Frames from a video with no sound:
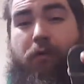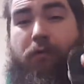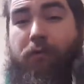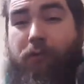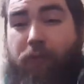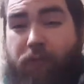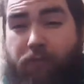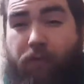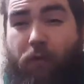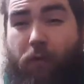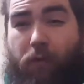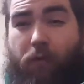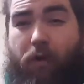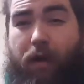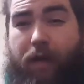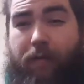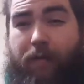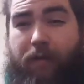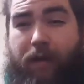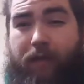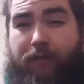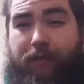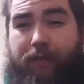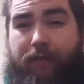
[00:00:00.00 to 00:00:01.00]
before
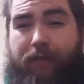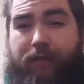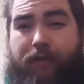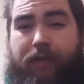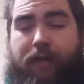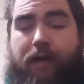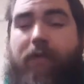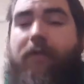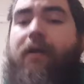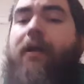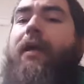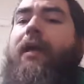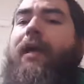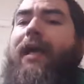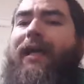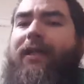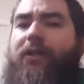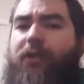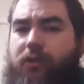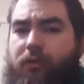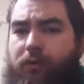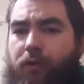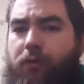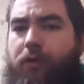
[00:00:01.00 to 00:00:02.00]
I bought this stuff,
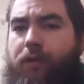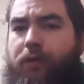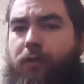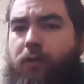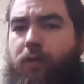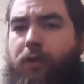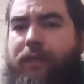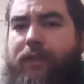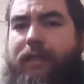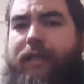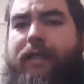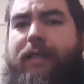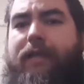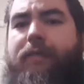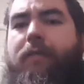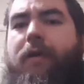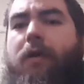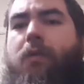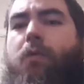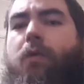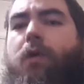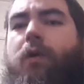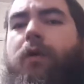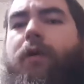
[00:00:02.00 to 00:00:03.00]
excluding the ones I keep
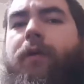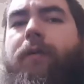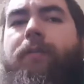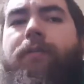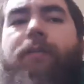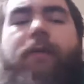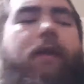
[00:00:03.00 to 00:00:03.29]
at work.